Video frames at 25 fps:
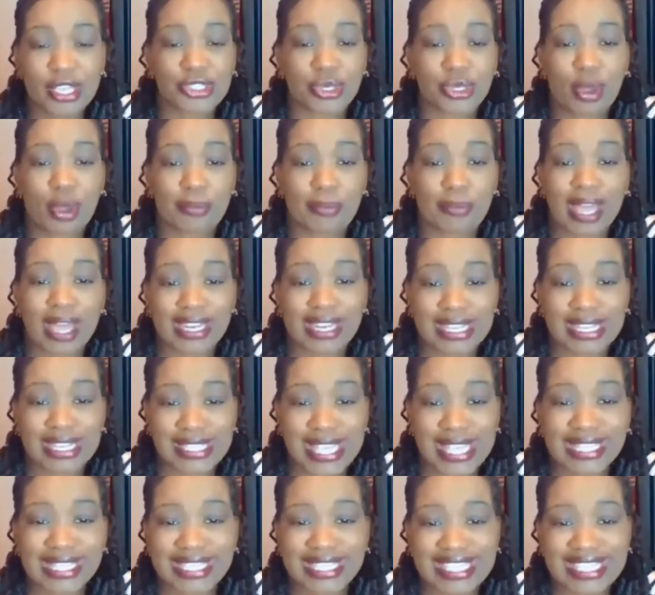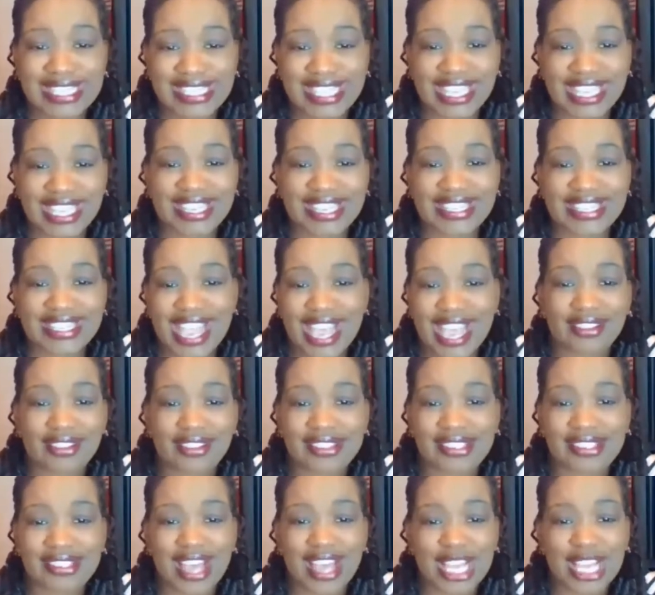So I'm not exactly saying
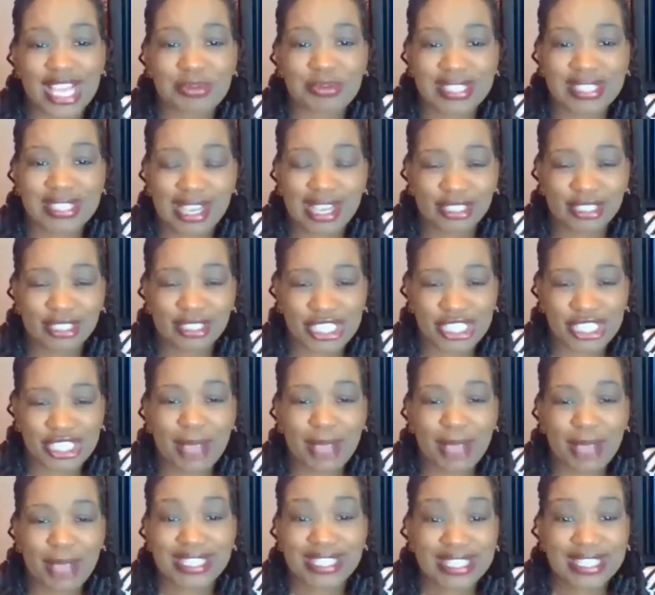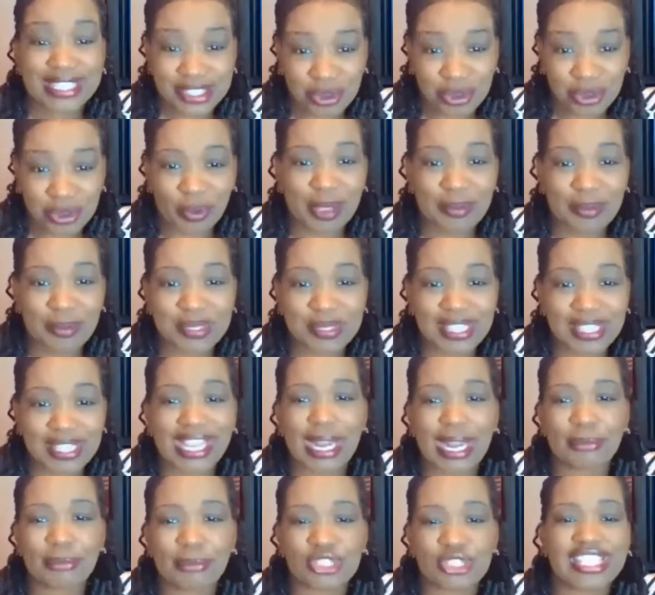Dallas Hospitality Jobs is a
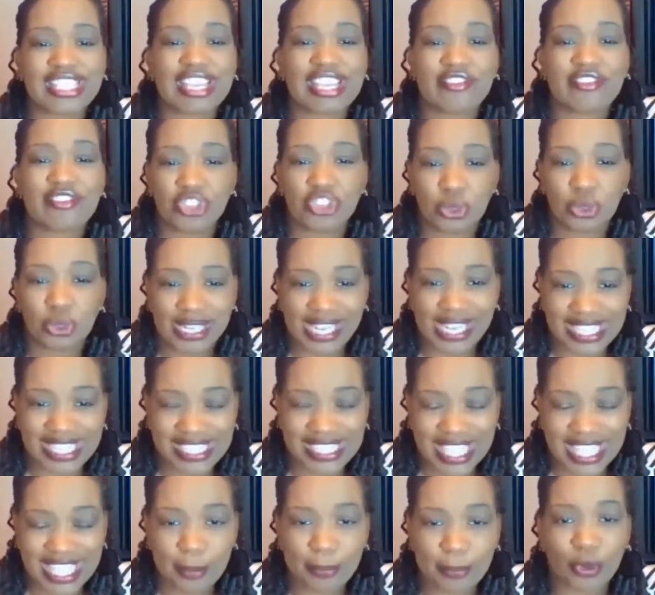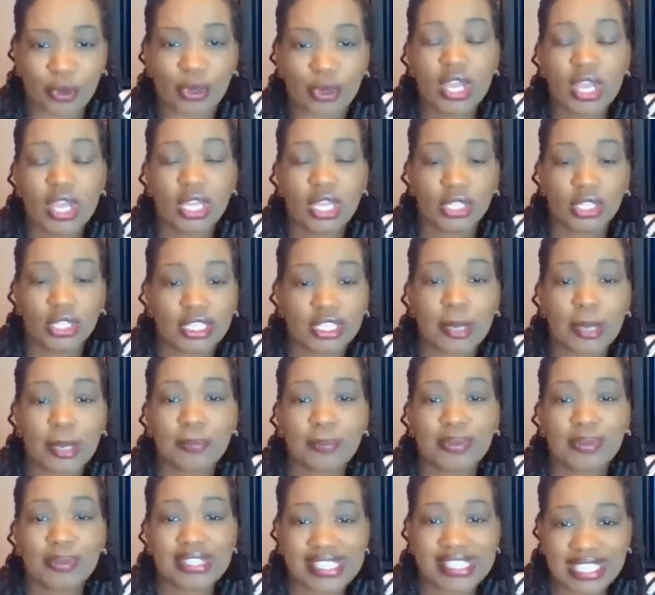website. I'm just giving you an example.
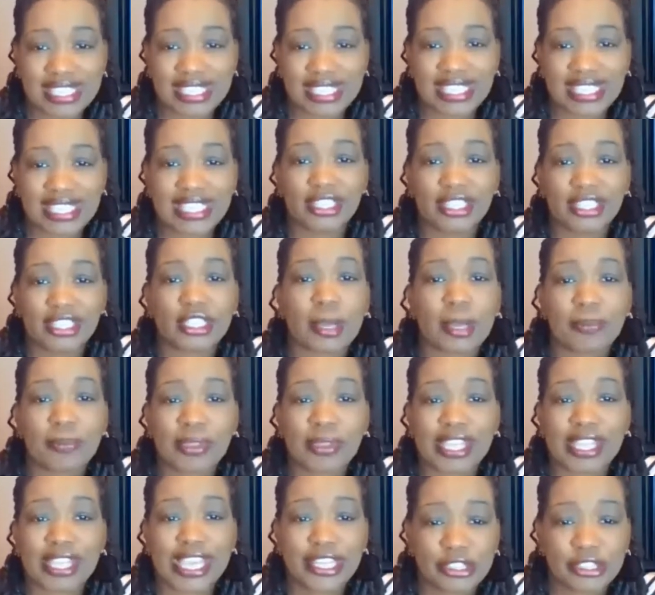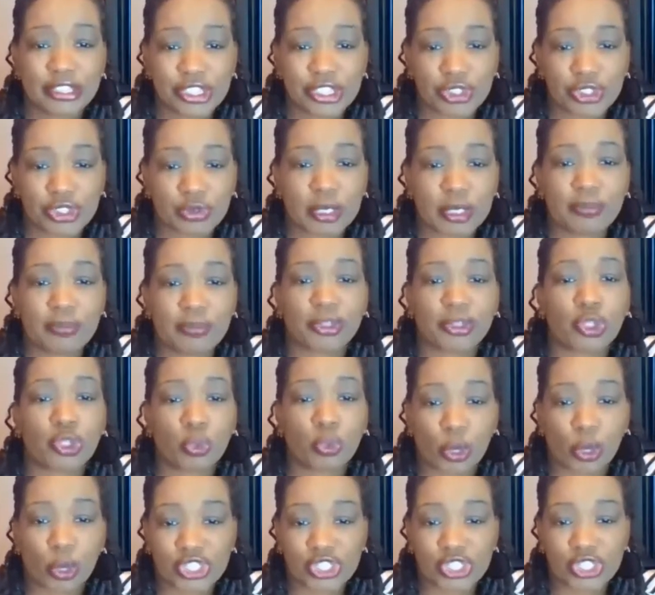Look up the city, look up the industry,
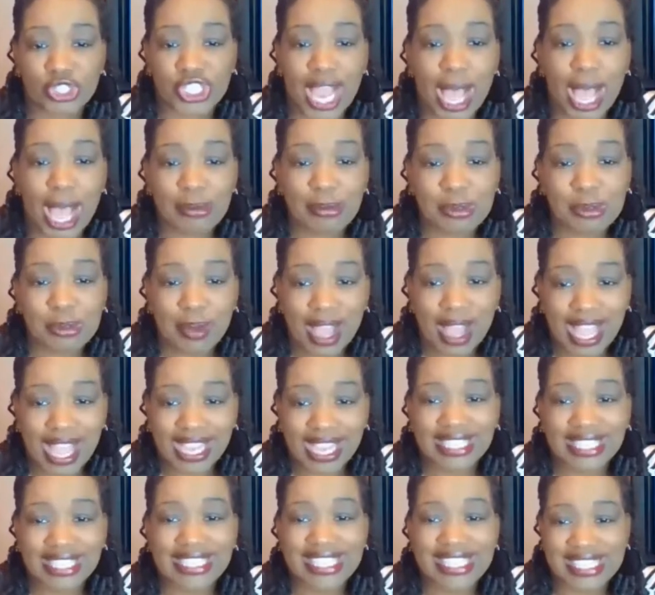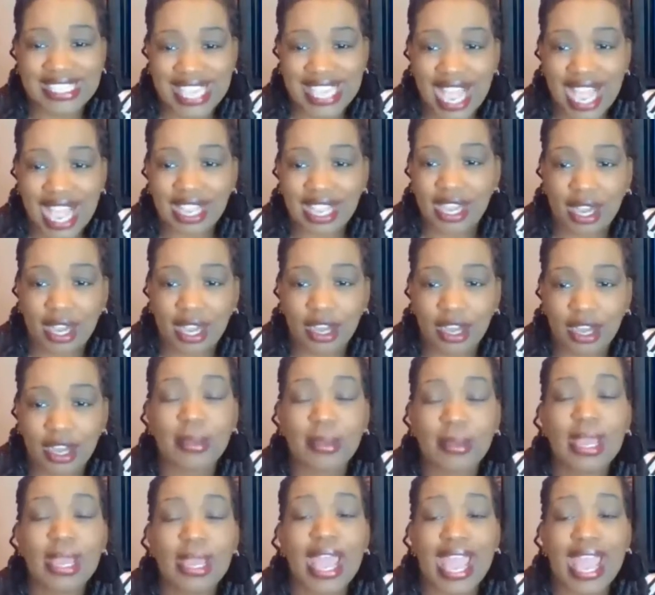put the word jobs behind
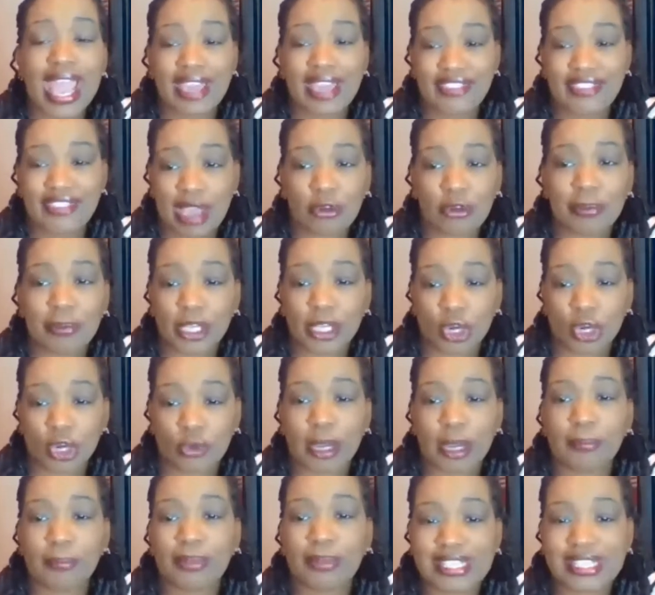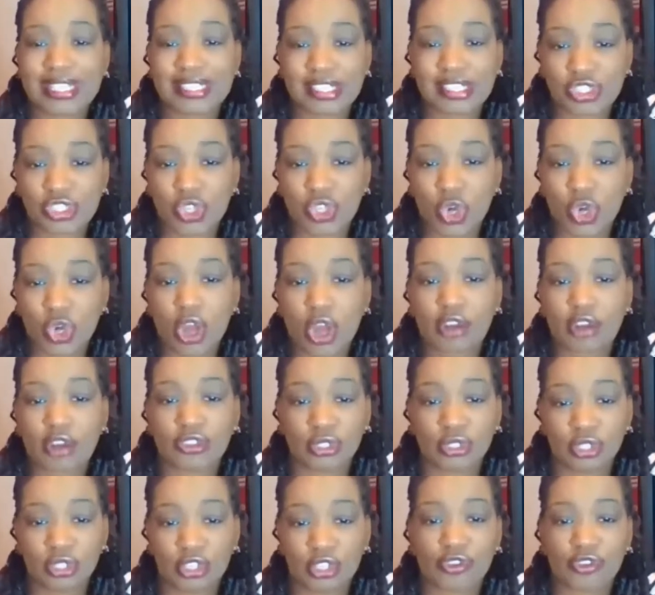it.com, and that would be a great place to start
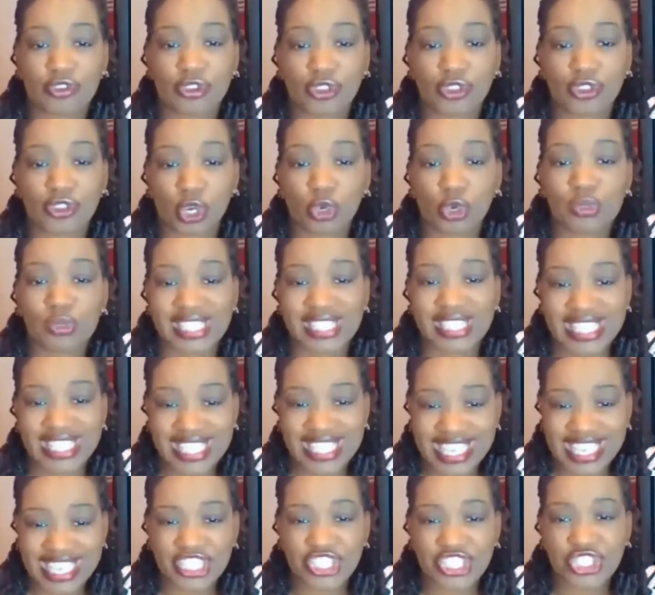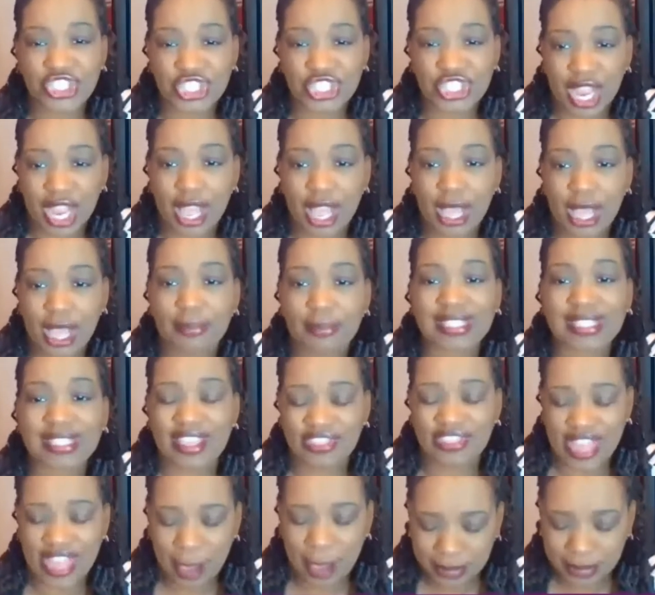to look for those niche
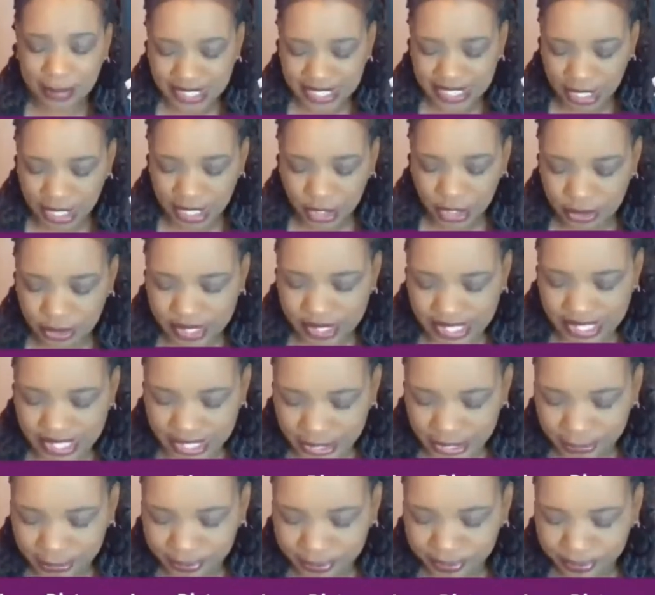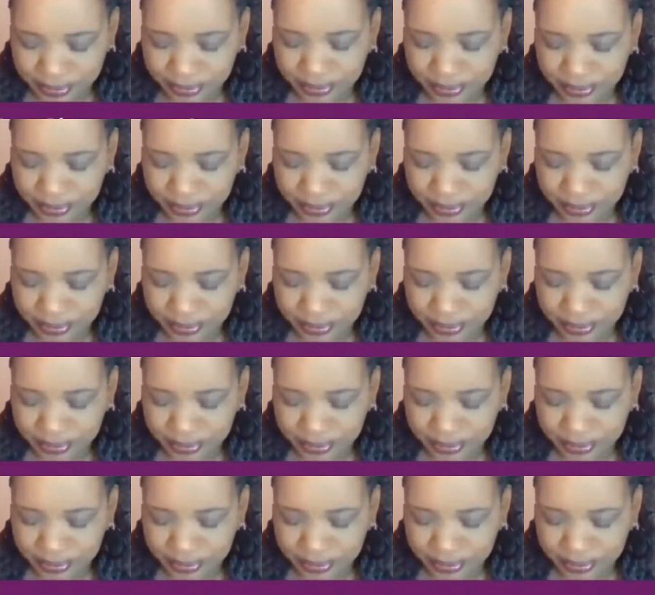jobs in that particular city.